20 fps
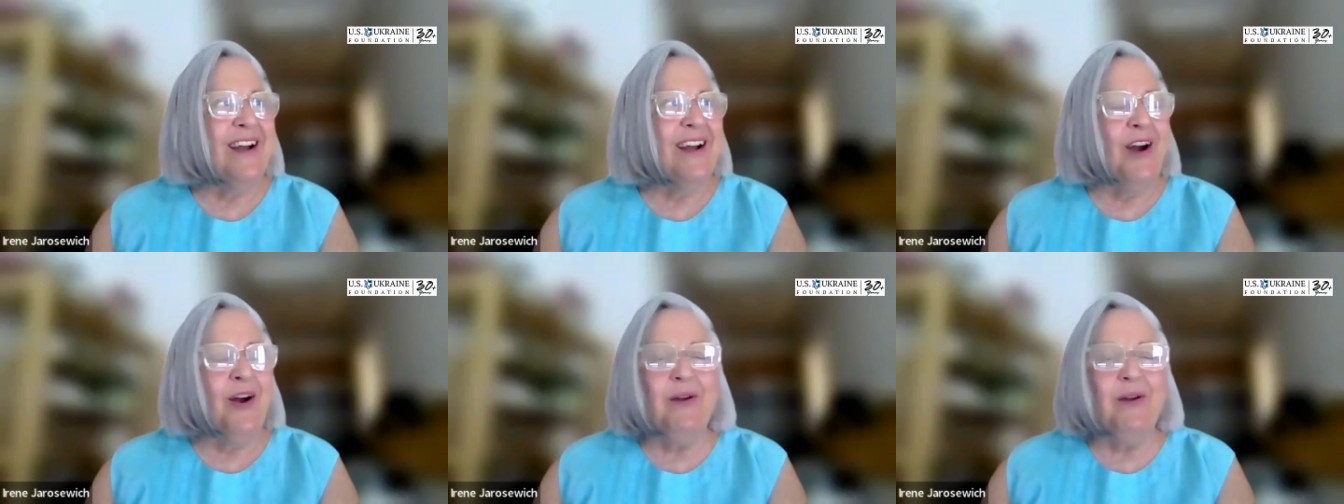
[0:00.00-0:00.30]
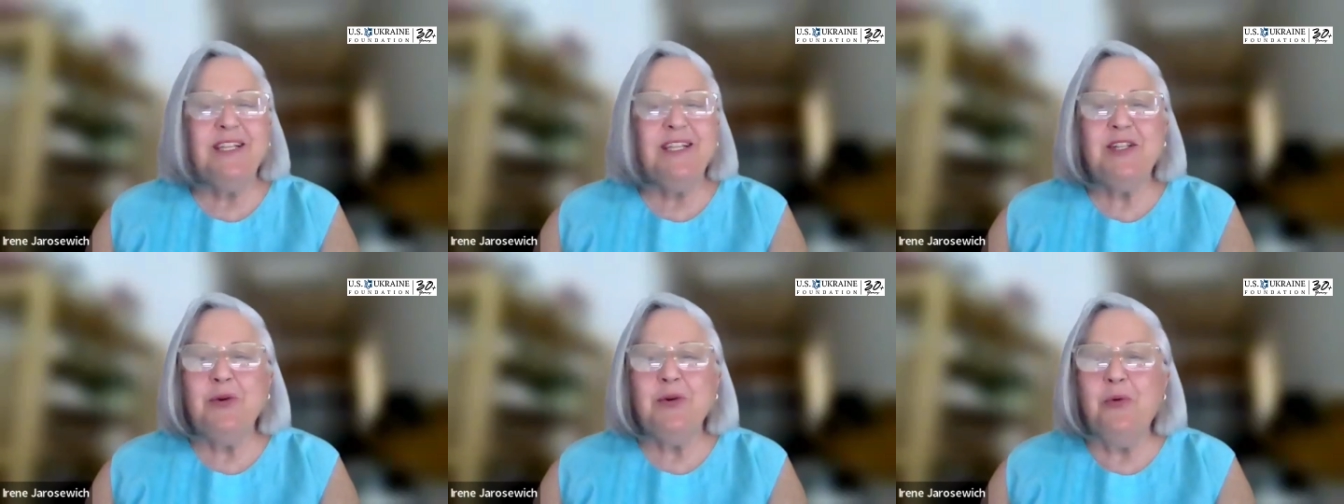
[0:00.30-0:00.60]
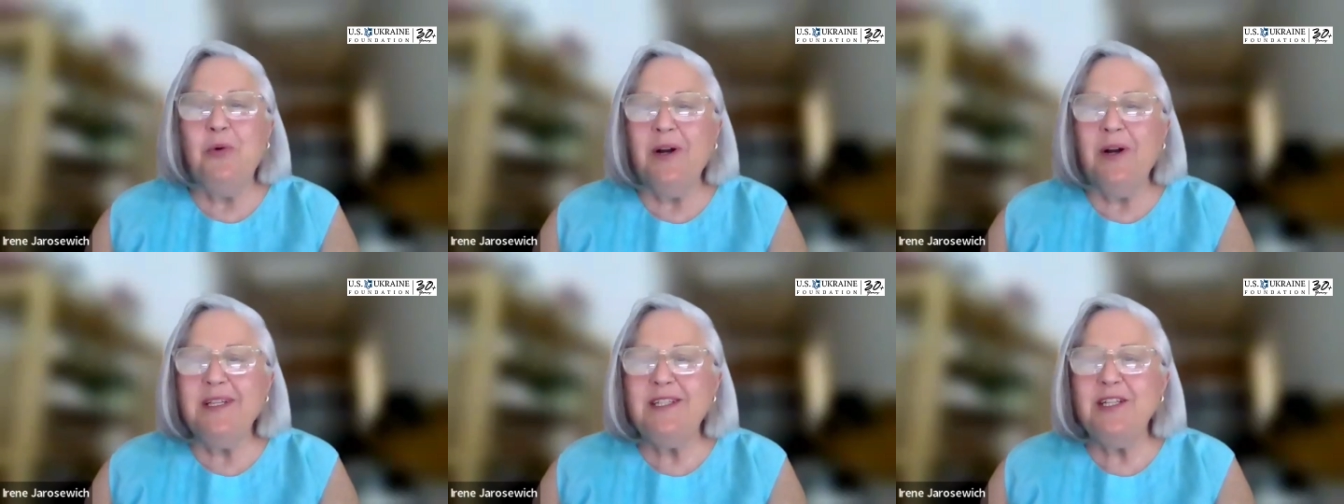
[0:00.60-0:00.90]
right. So
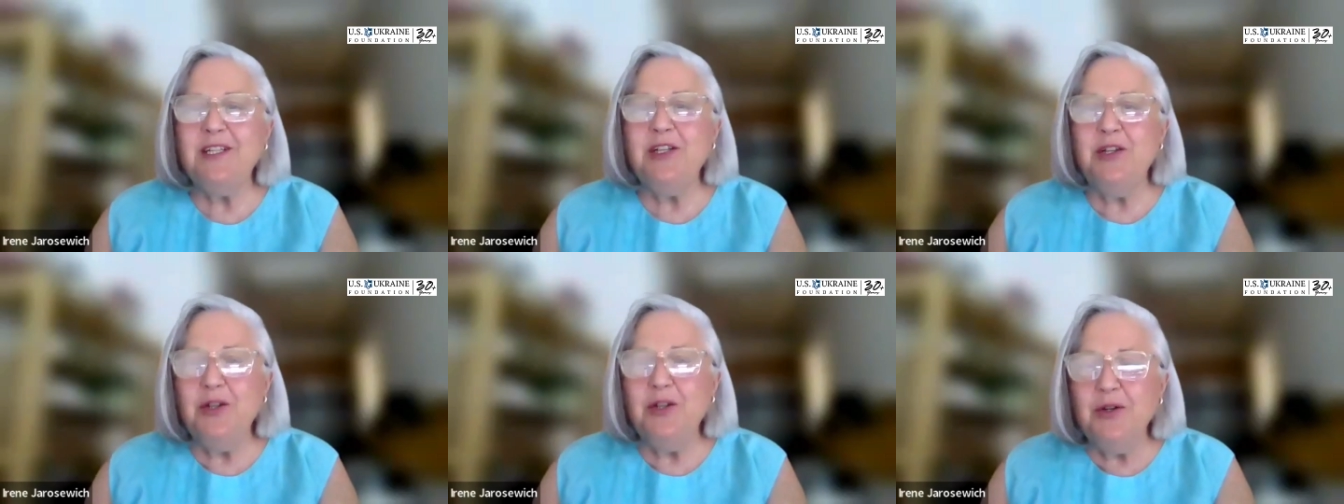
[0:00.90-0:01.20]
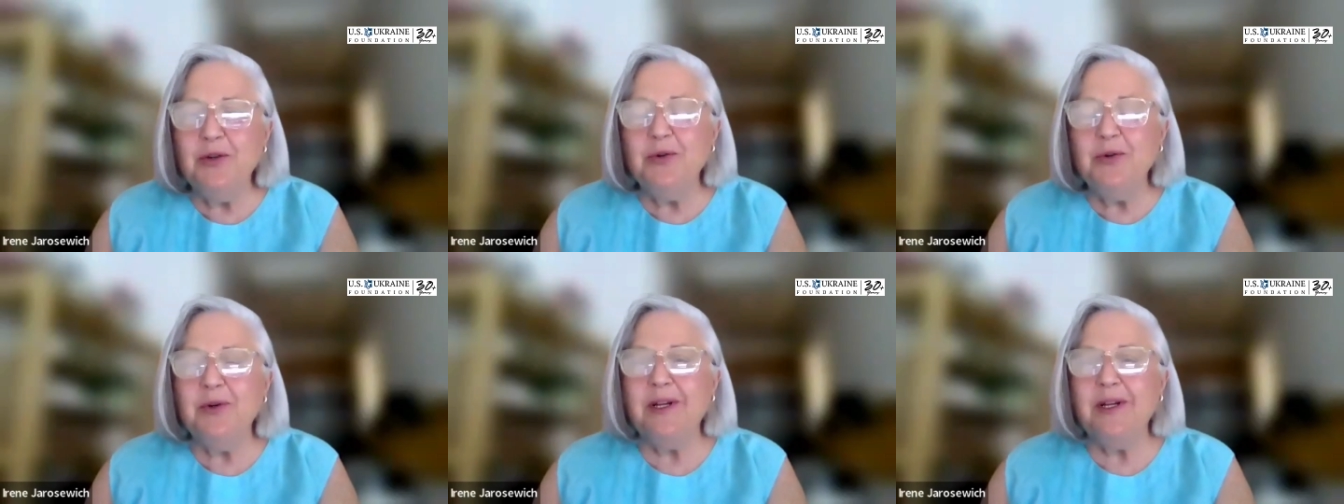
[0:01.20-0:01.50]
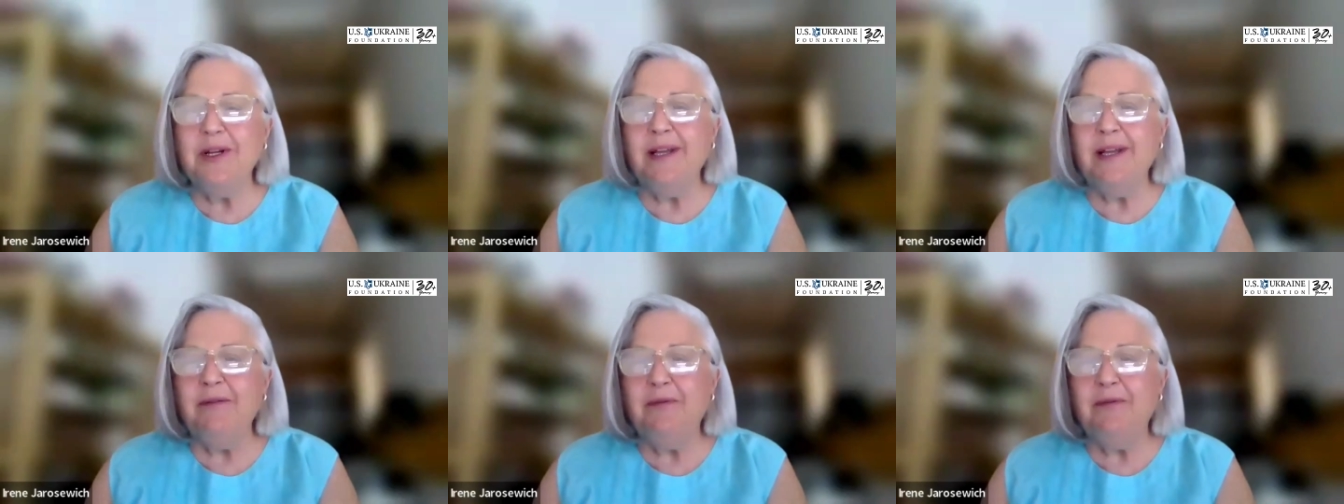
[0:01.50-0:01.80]
what do you
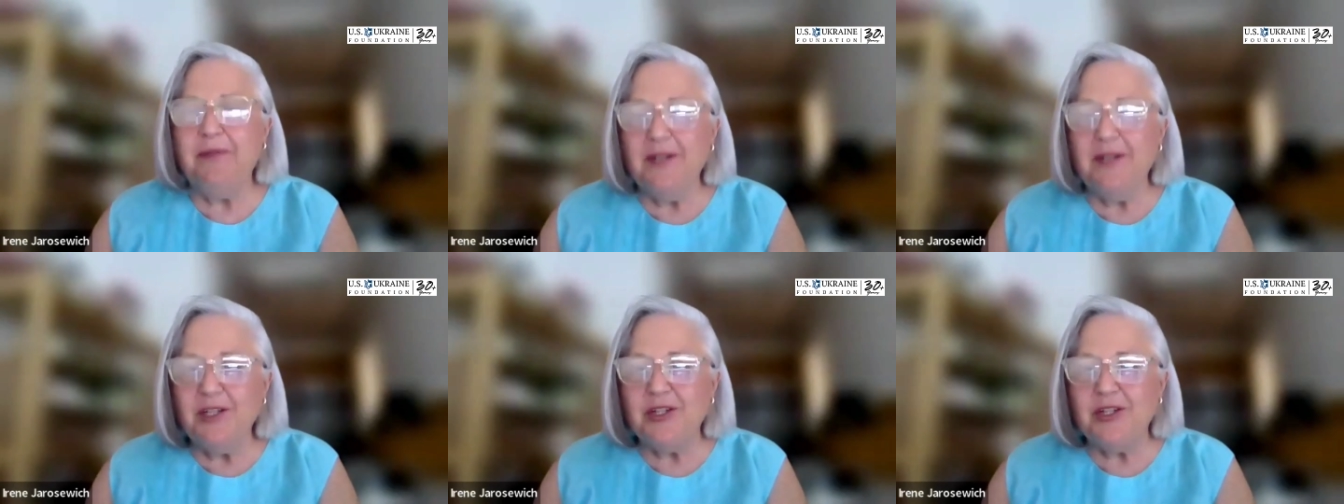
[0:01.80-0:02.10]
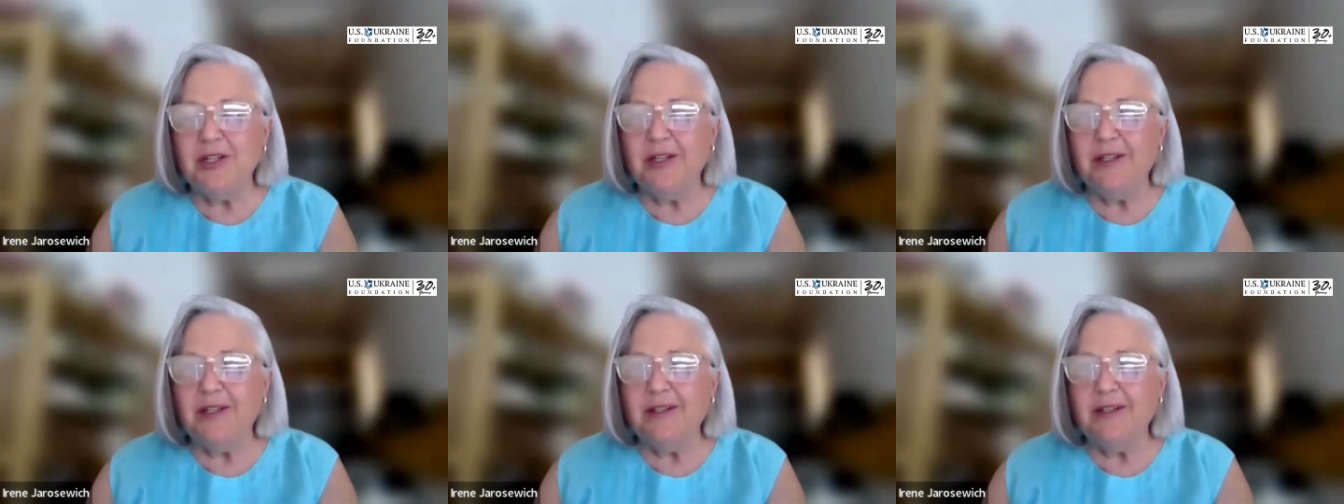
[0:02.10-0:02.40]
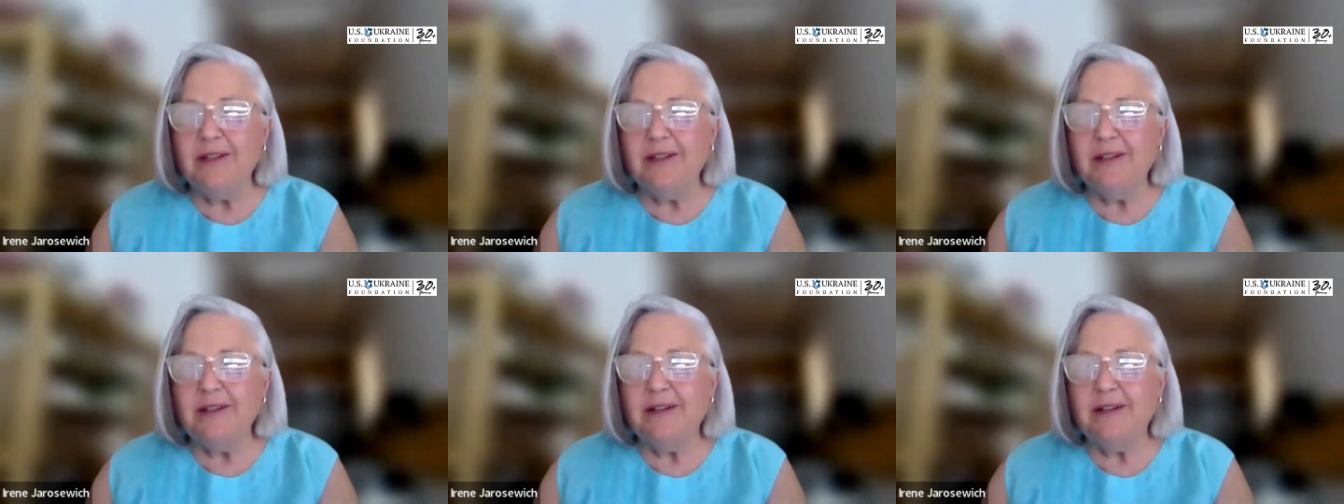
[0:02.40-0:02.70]

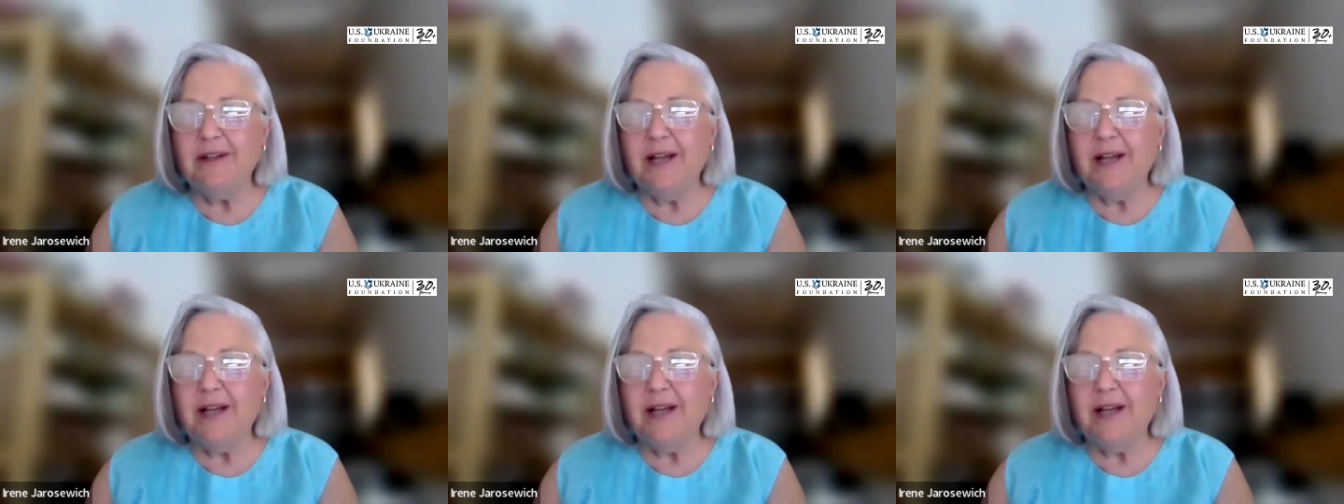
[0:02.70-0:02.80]
envision